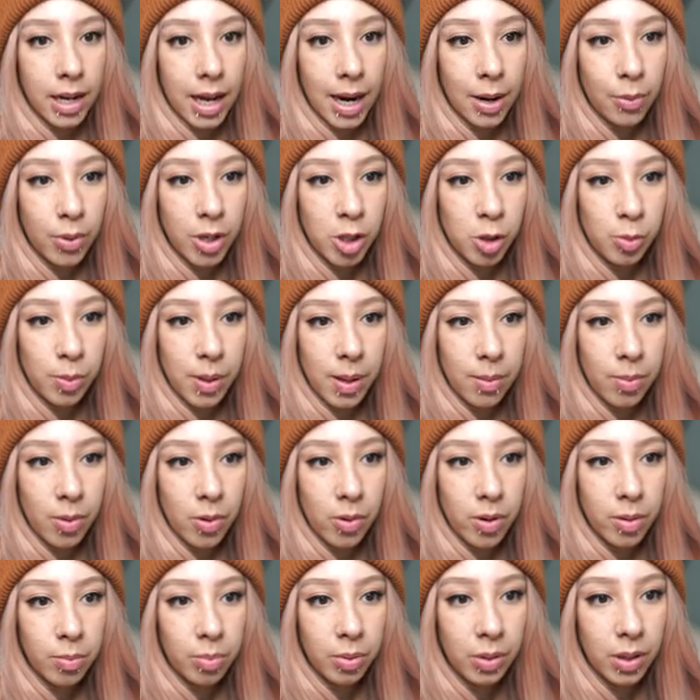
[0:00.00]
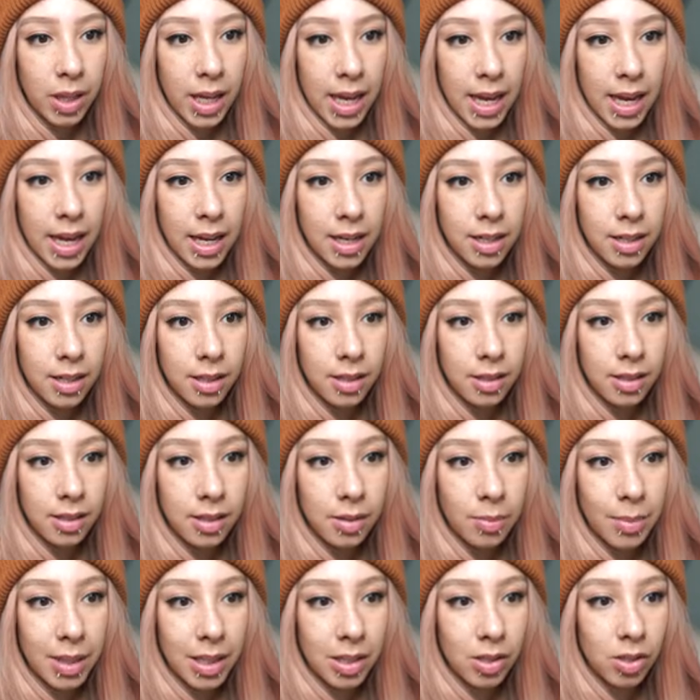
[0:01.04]
I wish people would plant
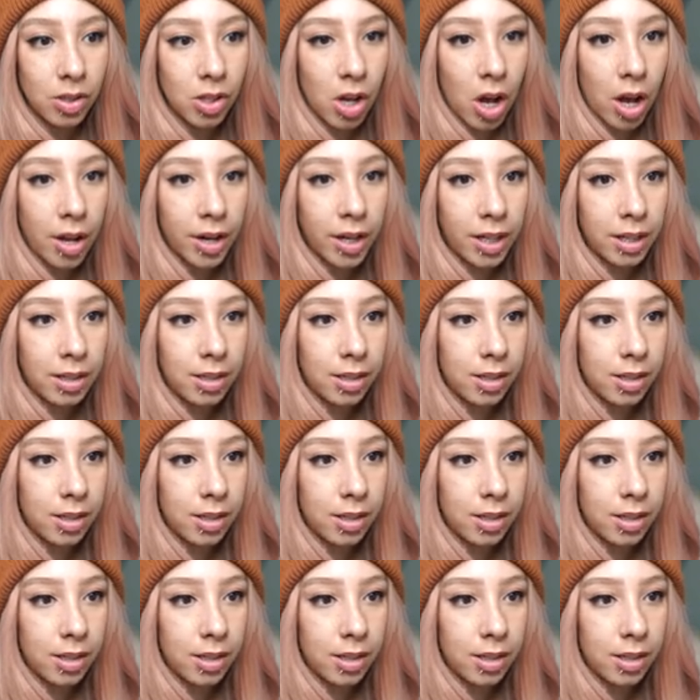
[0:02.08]
some exotic